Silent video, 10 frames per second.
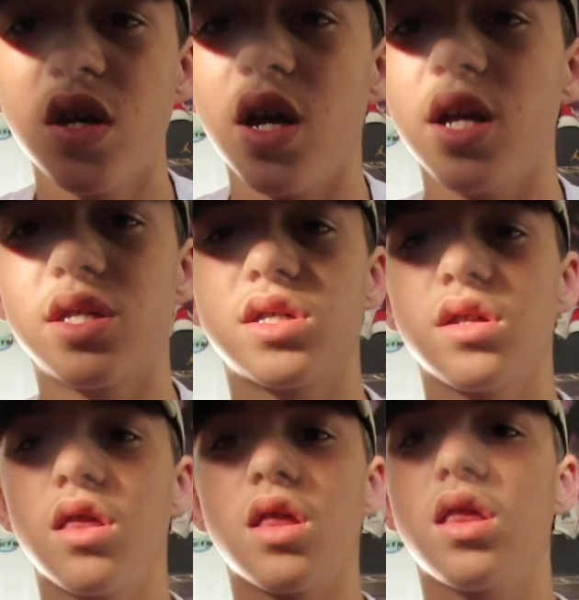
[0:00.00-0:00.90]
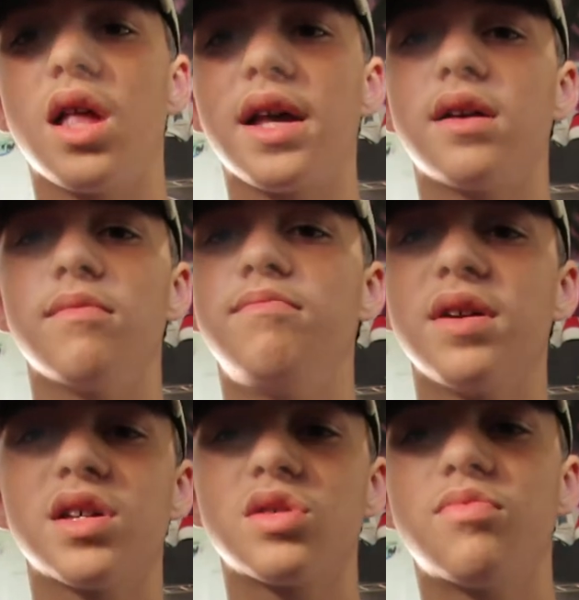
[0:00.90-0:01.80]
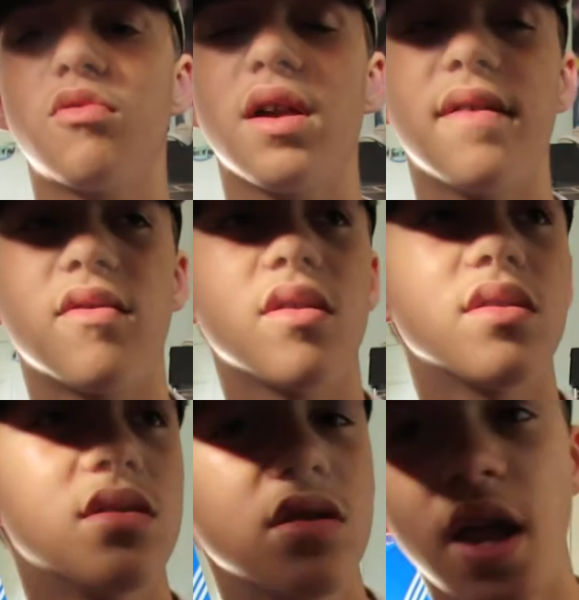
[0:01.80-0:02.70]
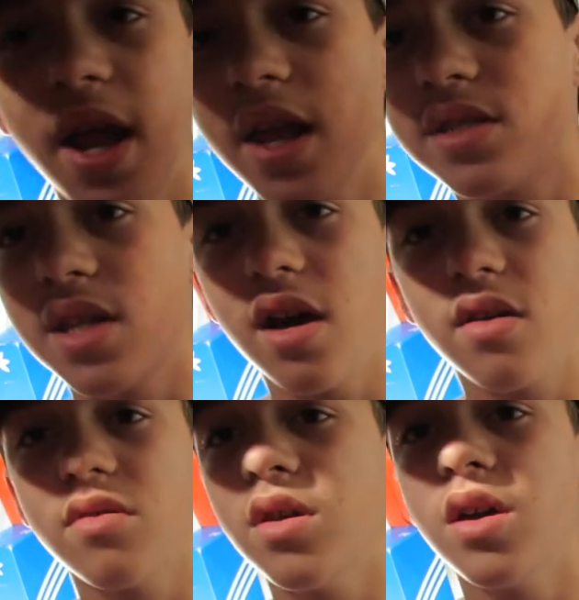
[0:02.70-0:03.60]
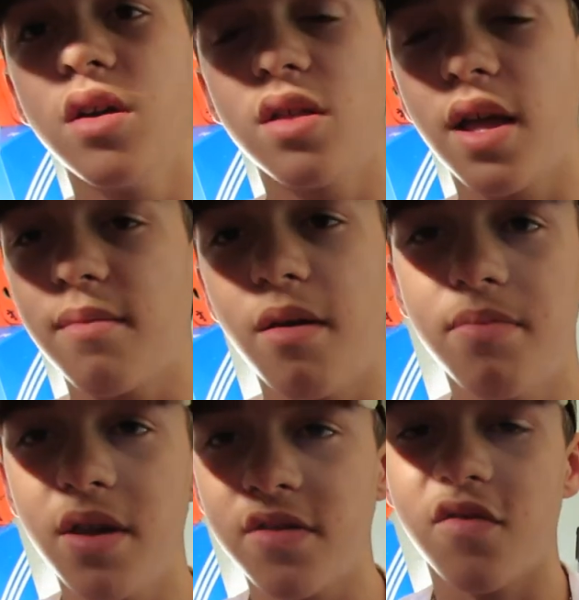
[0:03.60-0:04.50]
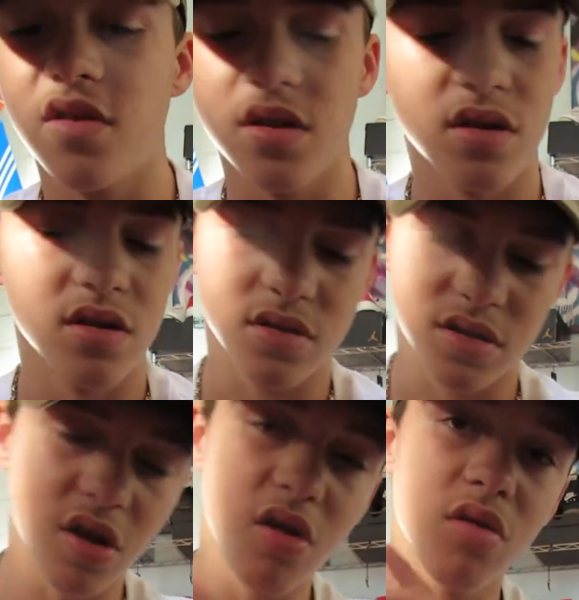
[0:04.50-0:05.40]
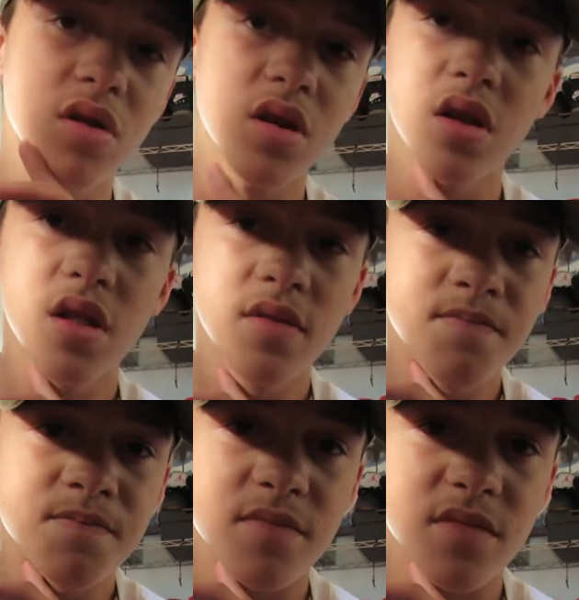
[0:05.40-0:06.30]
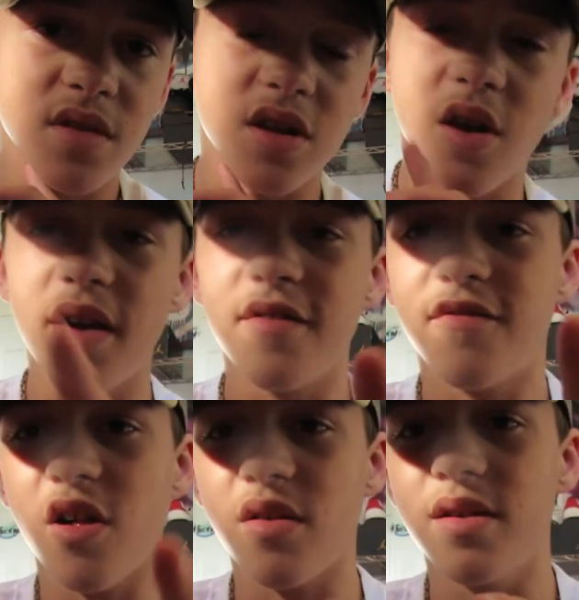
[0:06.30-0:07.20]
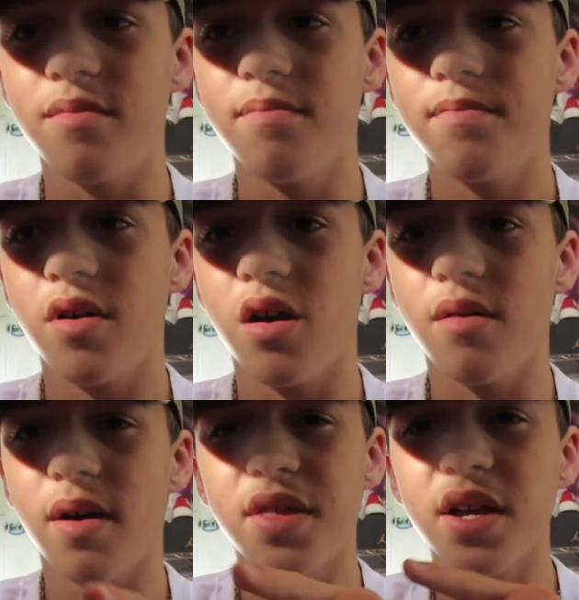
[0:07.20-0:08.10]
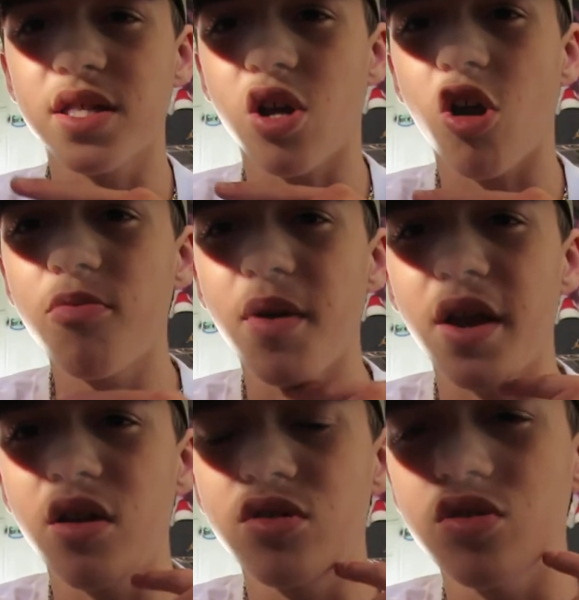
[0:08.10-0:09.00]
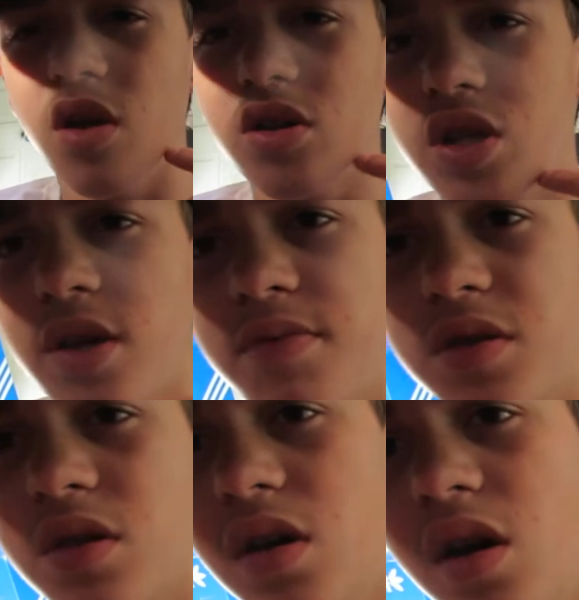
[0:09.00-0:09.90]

it's like biggest support ever, hands down, like my best friend. No, go ahead and follow him. I think it's Carter Payne 02. I'll try and put the